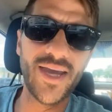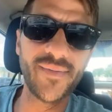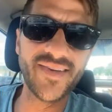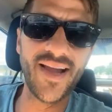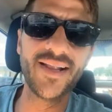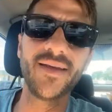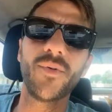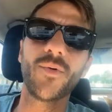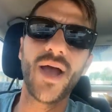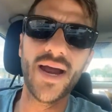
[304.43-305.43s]
keep
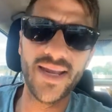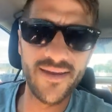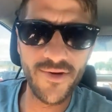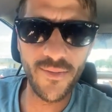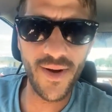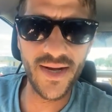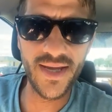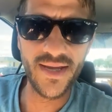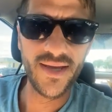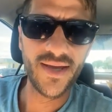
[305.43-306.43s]
selling, but we're not going to give you your
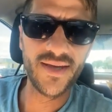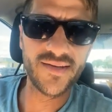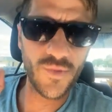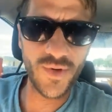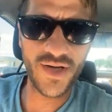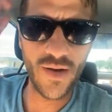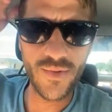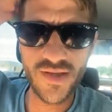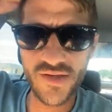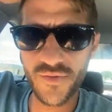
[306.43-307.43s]
money until we're
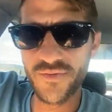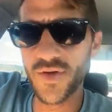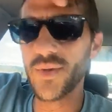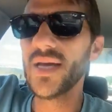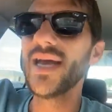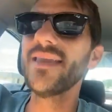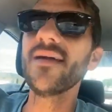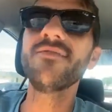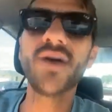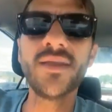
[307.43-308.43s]
done with this review. And
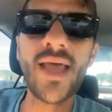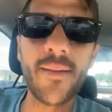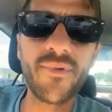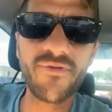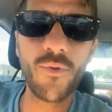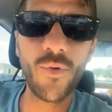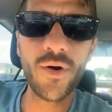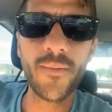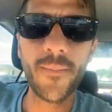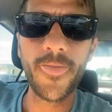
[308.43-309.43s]
they've done that
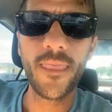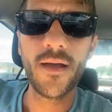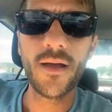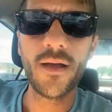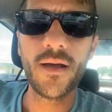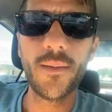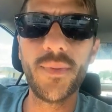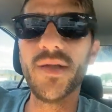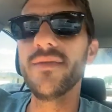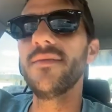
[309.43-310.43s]
before,
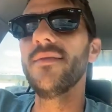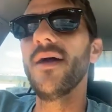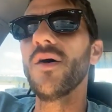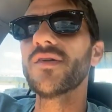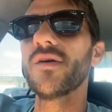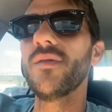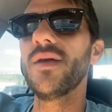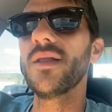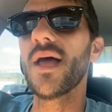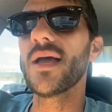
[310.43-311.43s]
but they also
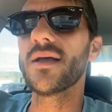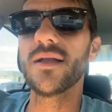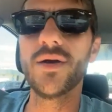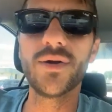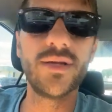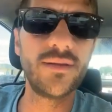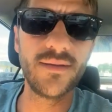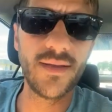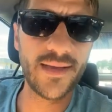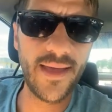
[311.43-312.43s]
then like cleared it
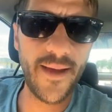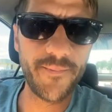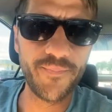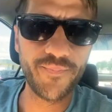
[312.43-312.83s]
like that.